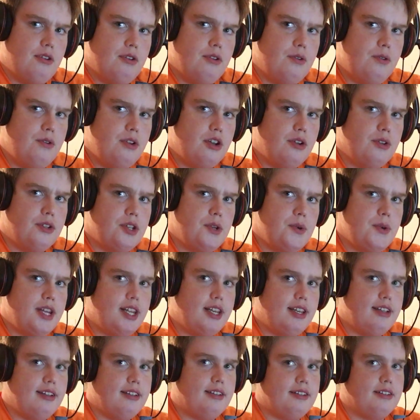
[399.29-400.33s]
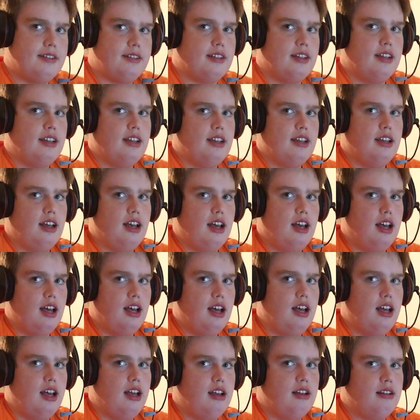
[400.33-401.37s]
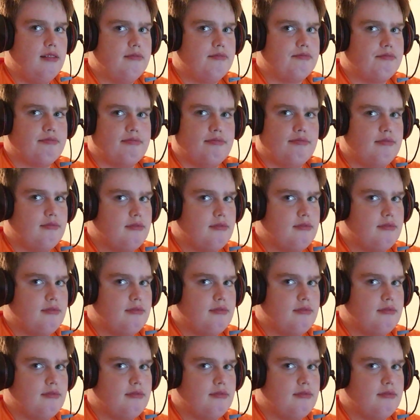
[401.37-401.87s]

Who knows who it is? Could